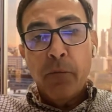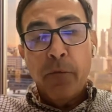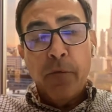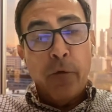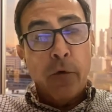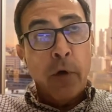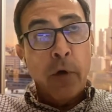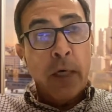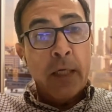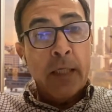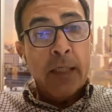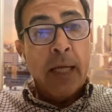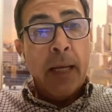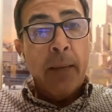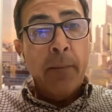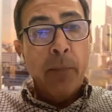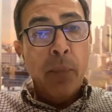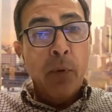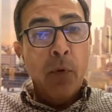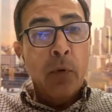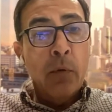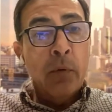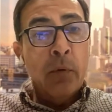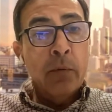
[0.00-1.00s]
for
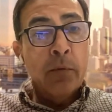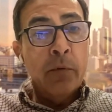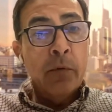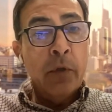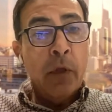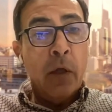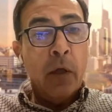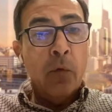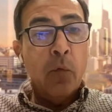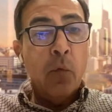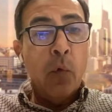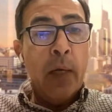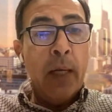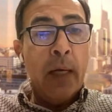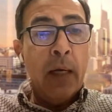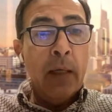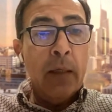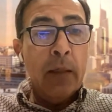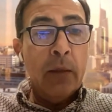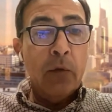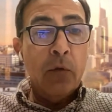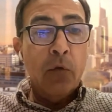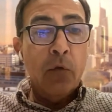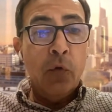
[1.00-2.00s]
example, not willing